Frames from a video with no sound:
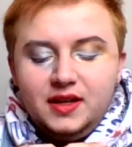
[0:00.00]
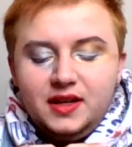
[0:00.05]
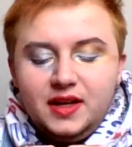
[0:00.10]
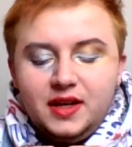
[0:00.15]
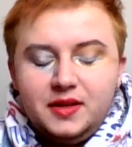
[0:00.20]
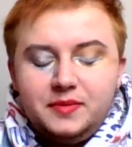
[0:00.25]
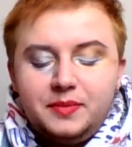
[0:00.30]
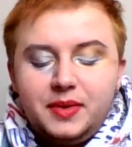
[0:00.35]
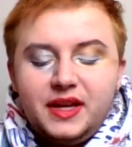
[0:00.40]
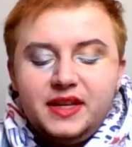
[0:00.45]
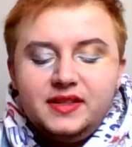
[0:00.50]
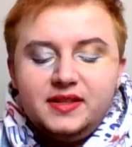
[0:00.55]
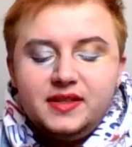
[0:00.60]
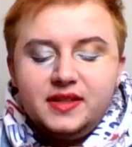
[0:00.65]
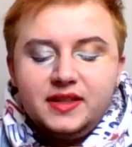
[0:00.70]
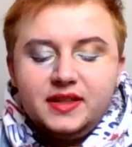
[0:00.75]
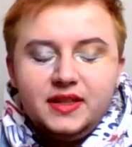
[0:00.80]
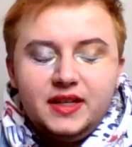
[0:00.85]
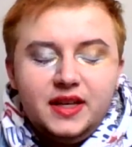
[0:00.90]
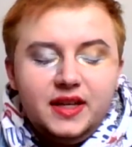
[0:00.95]
you. And
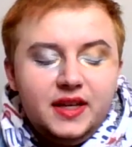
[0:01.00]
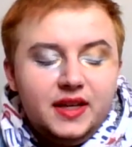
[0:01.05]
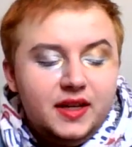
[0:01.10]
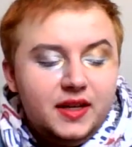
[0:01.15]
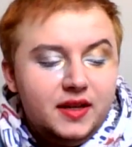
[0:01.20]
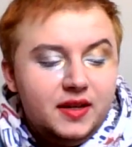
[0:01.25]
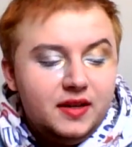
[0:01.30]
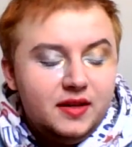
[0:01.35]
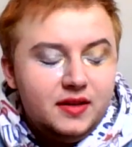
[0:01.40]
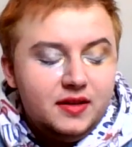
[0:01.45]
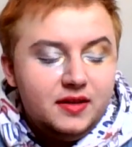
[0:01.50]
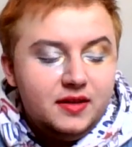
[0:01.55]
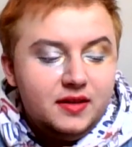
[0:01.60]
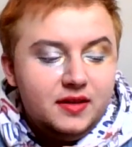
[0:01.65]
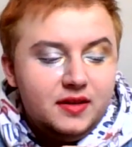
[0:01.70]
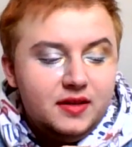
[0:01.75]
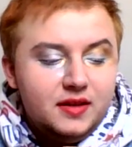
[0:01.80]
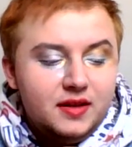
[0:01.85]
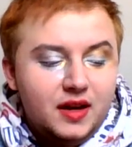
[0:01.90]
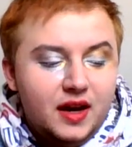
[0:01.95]
basically,
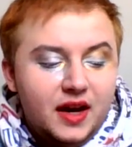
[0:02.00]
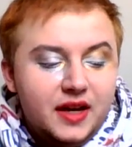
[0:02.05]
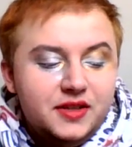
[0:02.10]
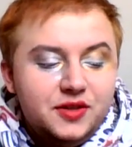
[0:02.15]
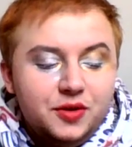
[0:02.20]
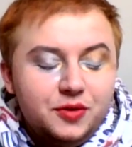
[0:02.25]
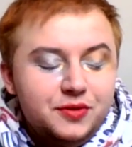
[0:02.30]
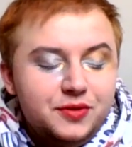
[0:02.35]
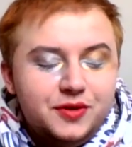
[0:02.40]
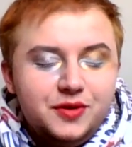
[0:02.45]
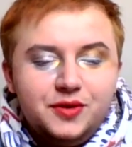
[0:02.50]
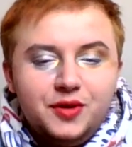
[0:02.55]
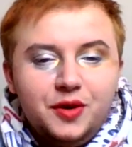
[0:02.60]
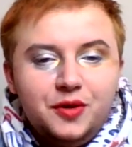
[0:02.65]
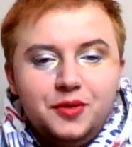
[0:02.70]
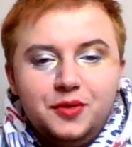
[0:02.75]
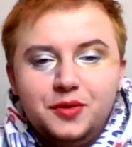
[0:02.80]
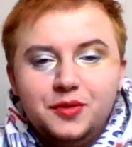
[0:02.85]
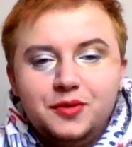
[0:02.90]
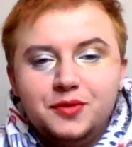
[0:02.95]
I don't
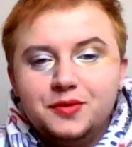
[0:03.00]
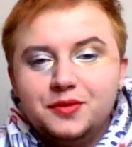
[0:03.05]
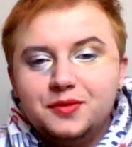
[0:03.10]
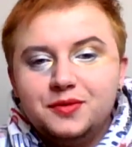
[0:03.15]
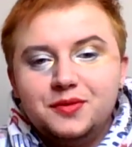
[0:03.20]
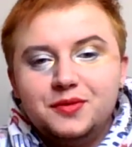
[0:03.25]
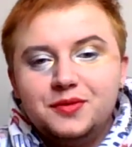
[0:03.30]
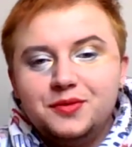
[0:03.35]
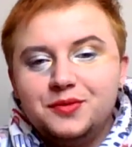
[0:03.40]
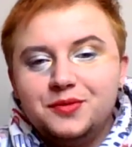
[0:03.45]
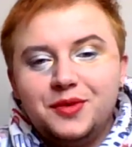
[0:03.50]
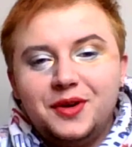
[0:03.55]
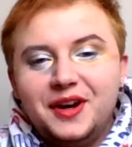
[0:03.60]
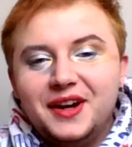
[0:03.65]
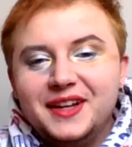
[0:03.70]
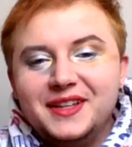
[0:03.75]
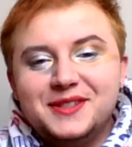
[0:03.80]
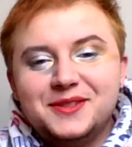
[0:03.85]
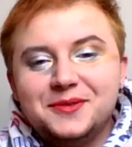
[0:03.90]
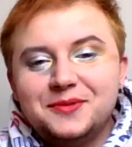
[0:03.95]
know
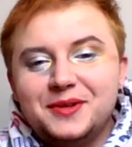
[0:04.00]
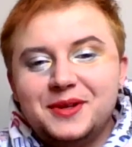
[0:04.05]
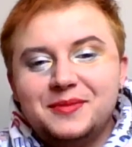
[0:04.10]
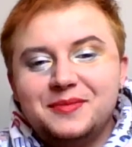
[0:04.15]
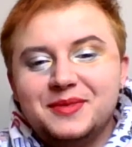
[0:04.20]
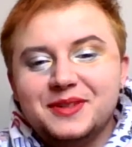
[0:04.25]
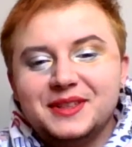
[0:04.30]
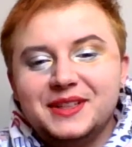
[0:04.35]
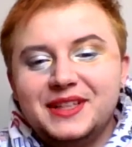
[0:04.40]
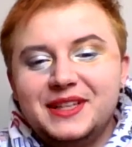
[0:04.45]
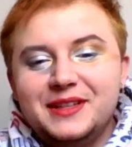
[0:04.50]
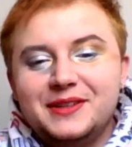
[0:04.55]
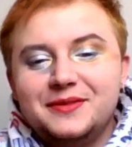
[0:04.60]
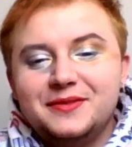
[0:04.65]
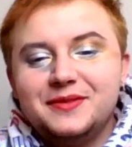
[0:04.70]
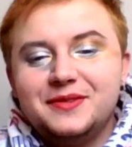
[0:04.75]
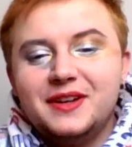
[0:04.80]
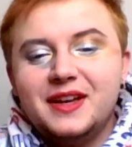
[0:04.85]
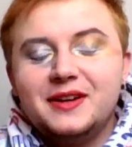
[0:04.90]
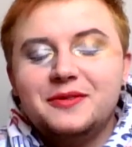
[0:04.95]
why do we
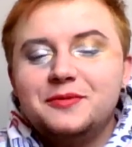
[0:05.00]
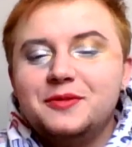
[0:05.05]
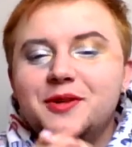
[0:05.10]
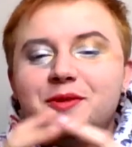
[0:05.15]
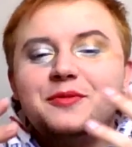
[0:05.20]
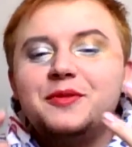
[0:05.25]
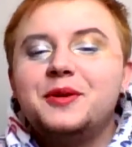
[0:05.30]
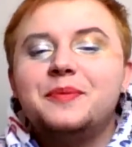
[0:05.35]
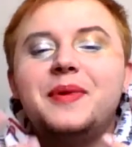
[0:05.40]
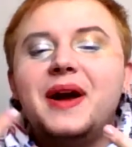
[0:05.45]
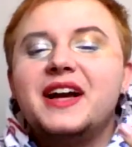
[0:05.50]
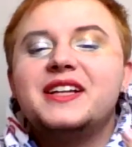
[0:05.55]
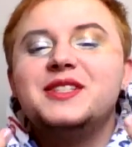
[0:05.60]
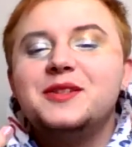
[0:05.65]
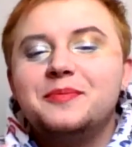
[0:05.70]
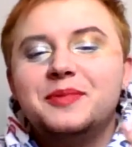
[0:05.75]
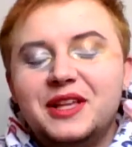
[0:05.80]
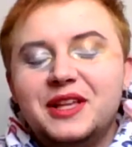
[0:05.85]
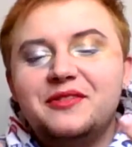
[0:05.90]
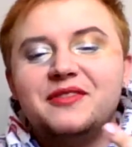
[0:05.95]
believe we're back to
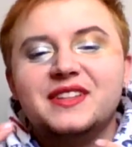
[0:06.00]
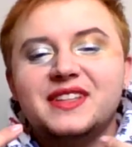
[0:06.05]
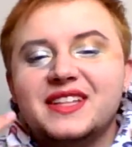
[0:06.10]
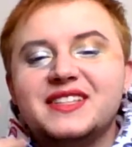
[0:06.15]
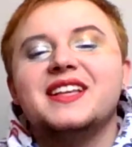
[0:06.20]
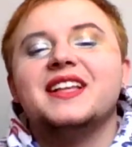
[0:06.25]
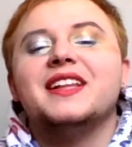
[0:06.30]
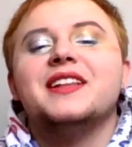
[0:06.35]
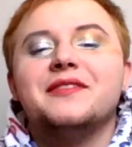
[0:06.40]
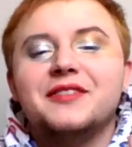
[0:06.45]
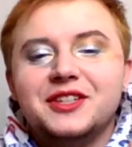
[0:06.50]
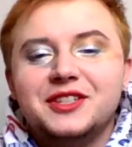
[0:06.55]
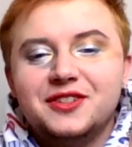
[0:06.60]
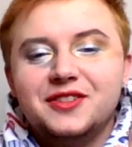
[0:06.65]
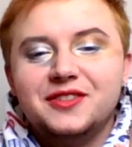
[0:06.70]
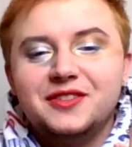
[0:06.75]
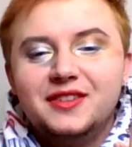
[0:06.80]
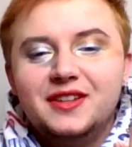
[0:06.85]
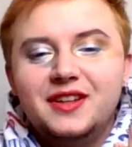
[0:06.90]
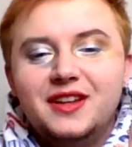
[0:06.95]
believing the
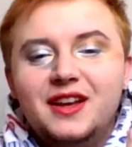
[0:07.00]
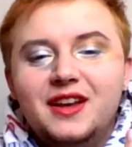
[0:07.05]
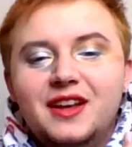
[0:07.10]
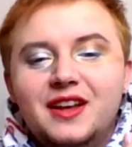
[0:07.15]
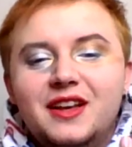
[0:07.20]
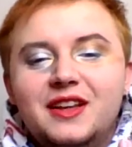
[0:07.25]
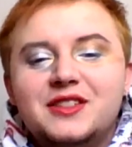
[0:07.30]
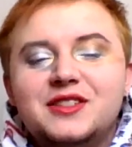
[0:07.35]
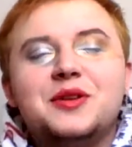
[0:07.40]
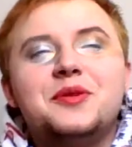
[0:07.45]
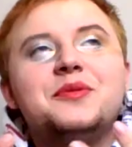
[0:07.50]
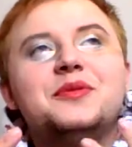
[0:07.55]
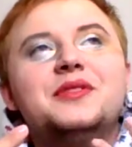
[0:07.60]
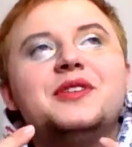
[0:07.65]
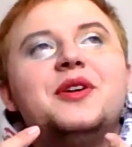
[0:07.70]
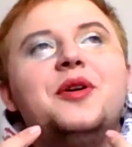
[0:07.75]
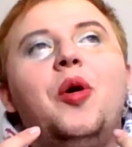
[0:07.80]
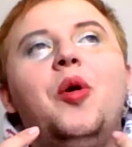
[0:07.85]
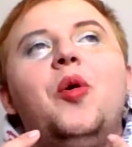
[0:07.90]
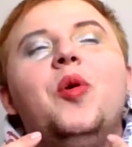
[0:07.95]
television. So
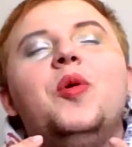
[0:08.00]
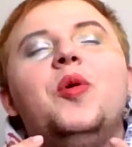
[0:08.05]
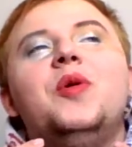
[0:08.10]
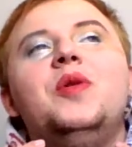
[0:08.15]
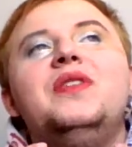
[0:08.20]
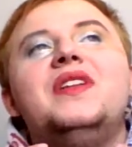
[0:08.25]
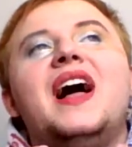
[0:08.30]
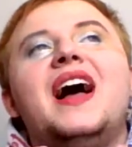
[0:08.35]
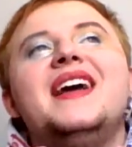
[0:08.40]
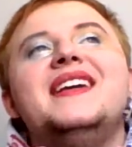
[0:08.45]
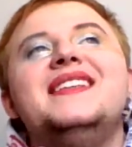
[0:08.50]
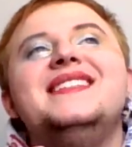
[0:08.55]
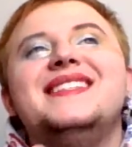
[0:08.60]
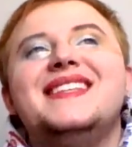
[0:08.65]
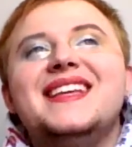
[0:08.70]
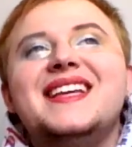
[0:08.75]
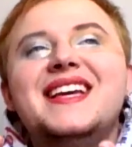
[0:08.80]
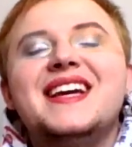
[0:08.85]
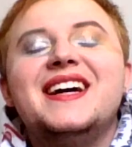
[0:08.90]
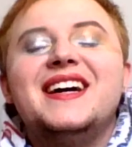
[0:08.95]
the whole
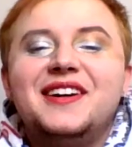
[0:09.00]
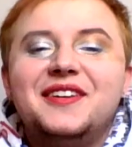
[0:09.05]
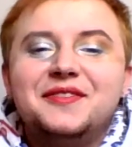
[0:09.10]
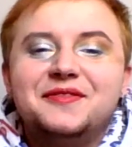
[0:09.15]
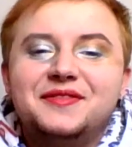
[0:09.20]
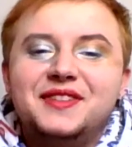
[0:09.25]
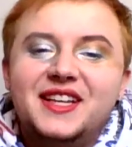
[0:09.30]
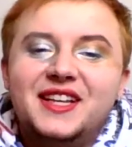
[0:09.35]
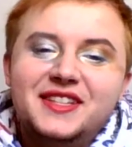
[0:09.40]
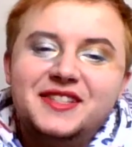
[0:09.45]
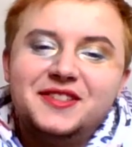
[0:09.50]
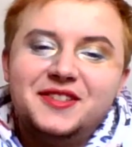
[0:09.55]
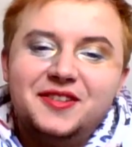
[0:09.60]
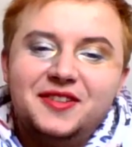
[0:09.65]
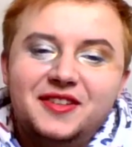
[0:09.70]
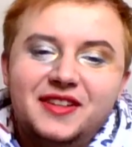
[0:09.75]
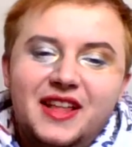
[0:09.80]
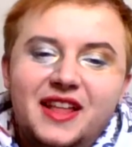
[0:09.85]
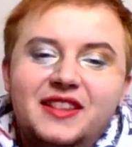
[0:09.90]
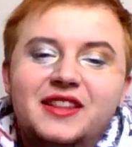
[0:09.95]
idea of the
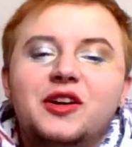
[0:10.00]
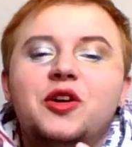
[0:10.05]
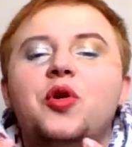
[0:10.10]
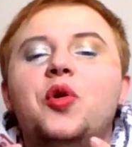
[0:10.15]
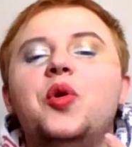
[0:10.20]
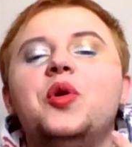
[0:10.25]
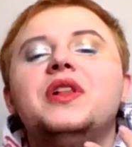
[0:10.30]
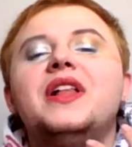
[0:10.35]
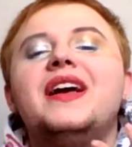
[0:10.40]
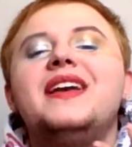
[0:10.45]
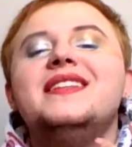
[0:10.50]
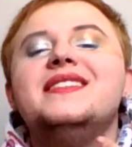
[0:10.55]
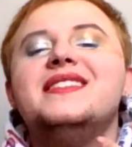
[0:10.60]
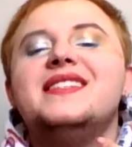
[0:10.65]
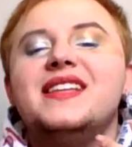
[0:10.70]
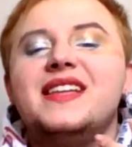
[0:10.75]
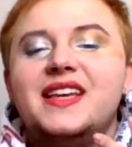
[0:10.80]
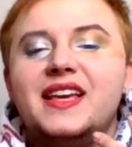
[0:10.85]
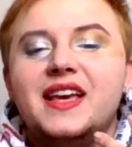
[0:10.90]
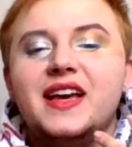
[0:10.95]
internet, the whole
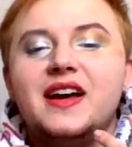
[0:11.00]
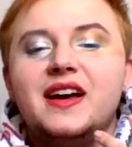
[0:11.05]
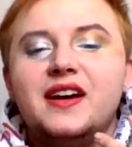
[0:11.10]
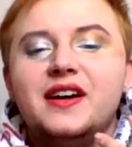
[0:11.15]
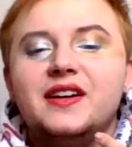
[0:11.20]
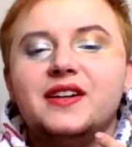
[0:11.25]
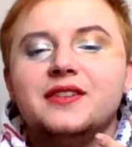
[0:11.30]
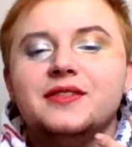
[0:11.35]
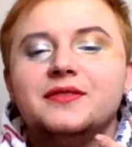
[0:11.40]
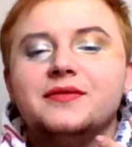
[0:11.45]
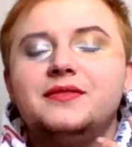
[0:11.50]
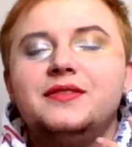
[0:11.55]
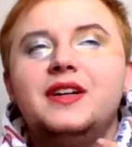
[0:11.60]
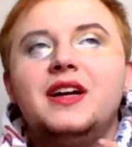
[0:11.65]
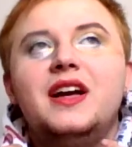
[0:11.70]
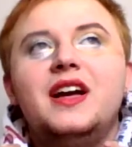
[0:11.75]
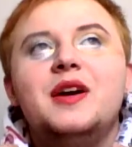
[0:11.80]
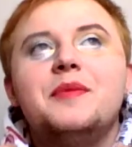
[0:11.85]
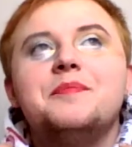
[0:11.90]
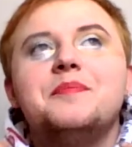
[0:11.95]
idea of
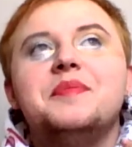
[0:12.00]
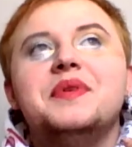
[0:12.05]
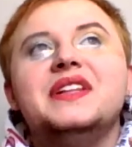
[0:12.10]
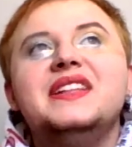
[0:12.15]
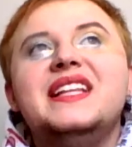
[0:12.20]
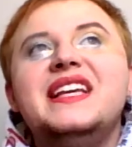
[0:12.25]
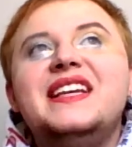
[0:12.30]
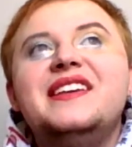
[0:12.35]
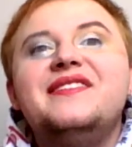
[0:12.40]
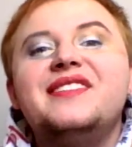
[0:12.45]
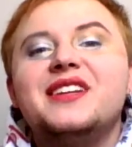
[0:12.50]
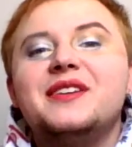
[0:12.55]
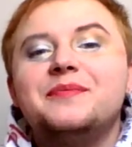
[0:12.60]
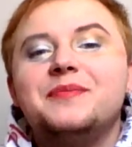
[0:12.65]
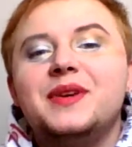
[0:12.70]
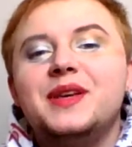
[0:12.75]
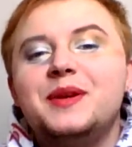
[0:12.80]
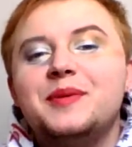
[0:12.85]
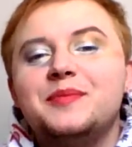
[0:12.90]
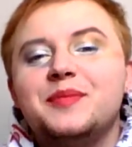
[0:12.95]
believing
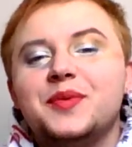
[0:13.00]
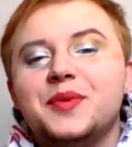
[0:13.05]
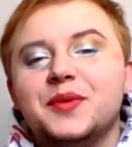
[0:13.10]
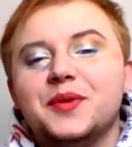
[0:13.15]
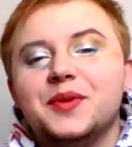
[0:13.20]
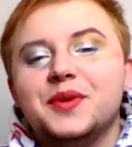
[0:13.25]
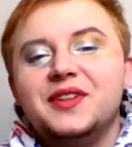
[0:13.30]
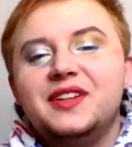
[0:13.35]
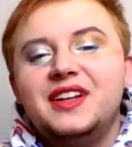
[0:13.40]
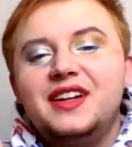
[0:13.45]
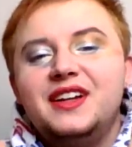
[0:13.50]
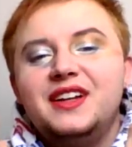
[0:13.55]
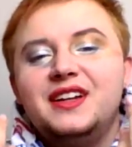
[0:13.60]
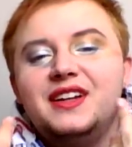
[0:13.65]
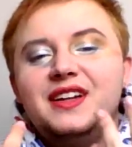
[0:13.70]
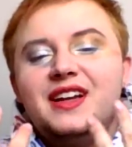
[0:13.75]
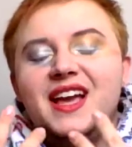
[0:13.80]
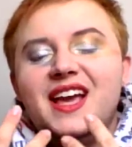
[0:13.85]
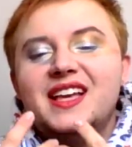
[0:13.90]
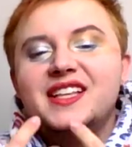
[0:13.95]
people
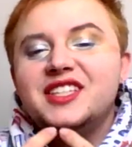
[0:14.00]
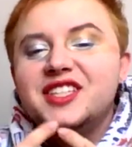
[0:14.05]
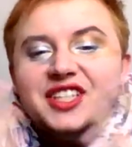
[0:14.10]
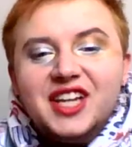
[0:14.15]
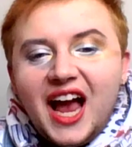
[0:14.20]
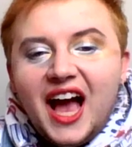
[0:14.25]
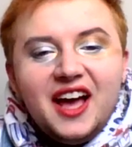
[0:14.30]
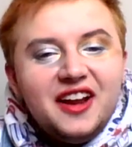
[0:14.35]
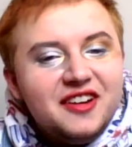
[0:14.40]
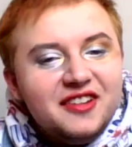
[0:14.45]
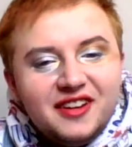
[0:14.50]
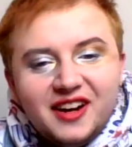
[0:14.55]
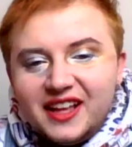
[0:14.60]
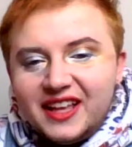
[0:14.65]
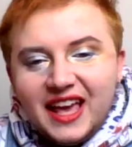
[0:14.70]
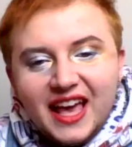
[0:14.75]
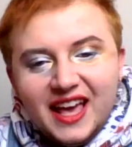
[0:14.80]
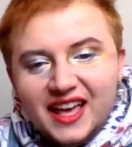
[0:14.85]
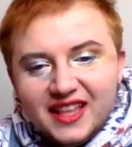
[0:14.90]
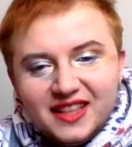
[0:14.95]
is shattered
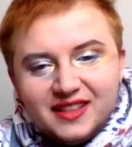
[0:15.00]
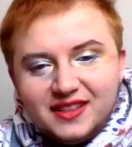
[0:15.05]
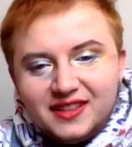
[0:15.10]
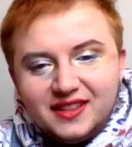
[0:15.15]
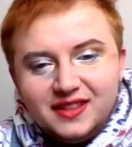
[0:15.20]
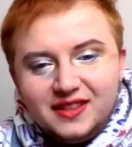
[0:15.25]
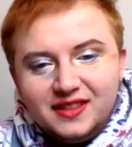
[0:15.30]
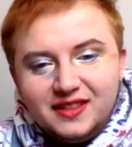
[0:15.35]
again.